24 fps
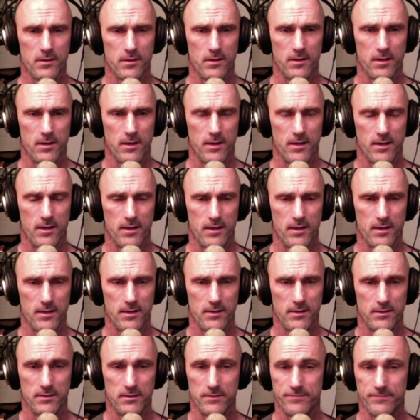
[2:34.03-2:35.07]

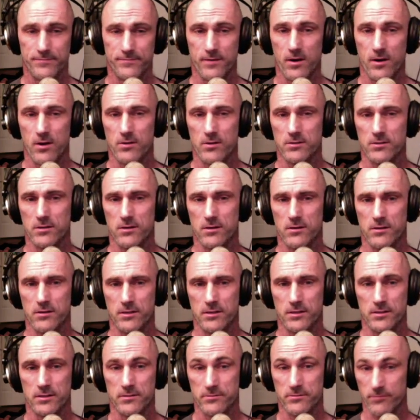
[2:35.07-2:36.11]
And if our target
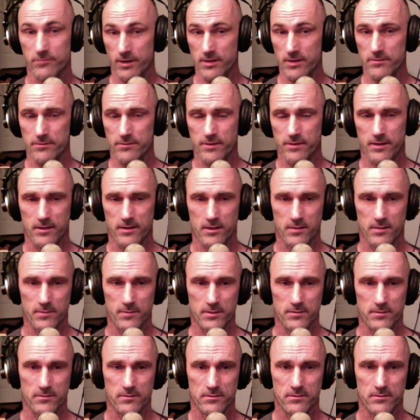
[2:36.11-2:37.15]
is greater than that element,
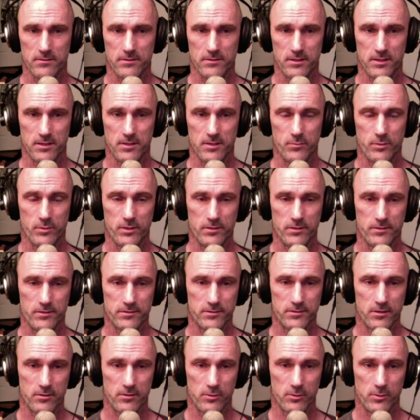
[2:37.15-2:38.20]
then we can
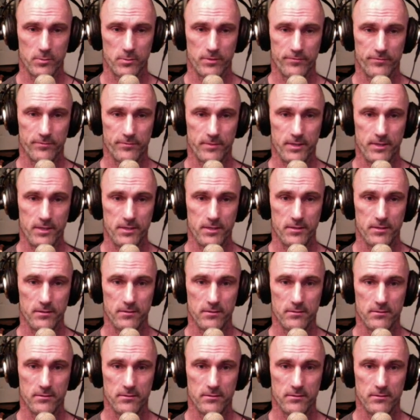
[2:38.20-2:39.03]
start looping from here.